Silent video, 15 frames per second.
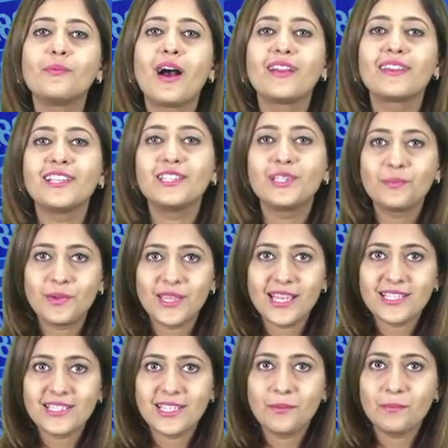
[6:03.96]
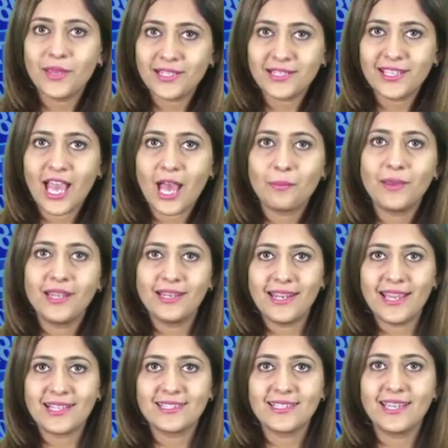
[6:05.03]
market, the BSE mid-cap
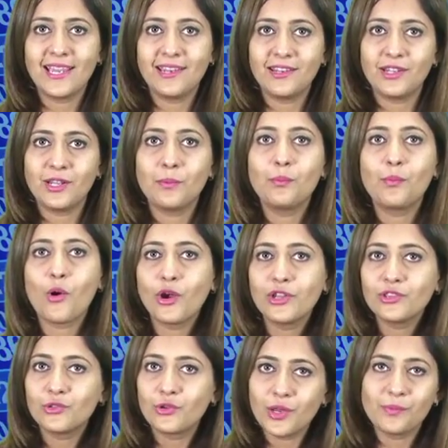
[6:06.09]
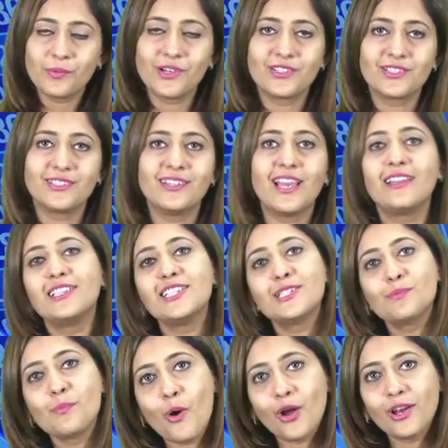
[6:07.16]
index ended up 0.3% and the
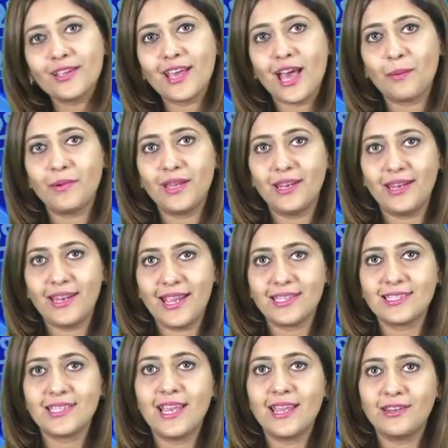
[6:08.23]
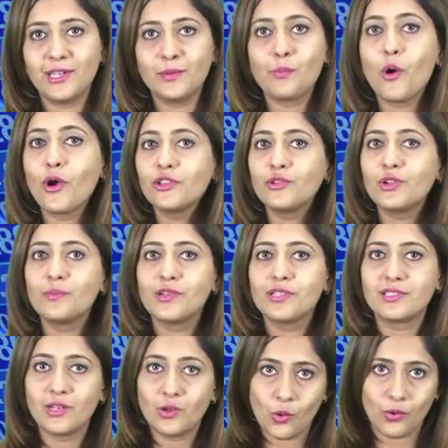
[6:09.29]
small-cap index ended
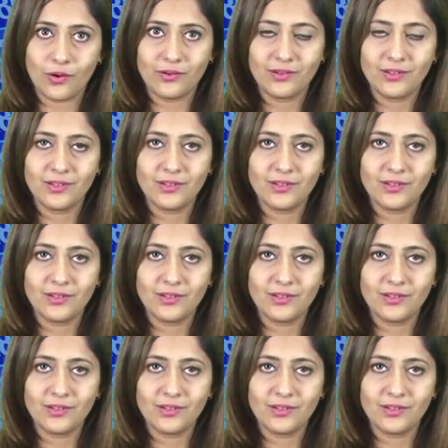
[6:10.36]
0.3% lower.